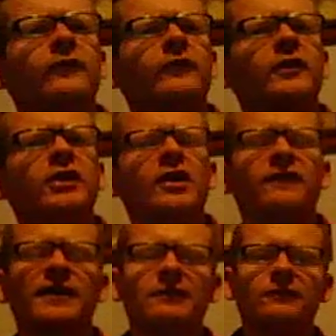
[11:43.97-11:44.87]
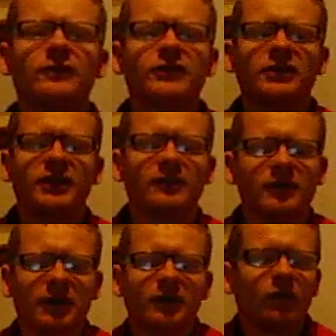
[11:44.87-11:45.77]
you know, if anyone wants to leave
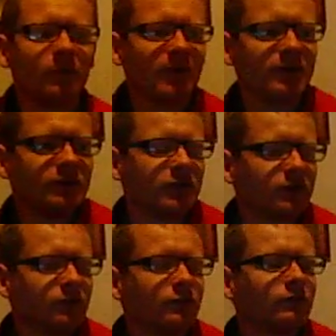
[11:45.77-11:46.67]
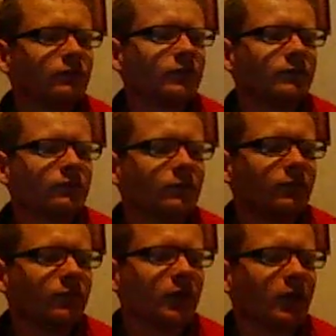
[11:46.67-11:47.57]
any comments or
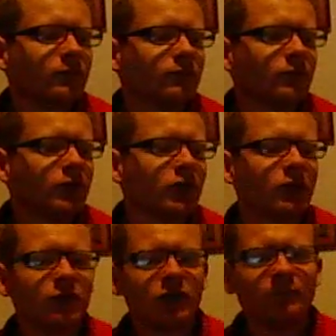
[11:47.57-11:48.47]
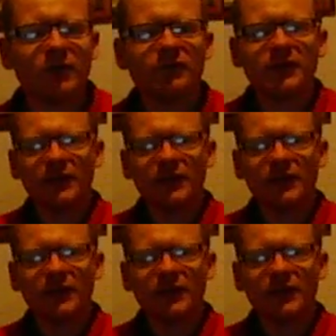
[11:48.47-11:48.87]
you know, you're perfectly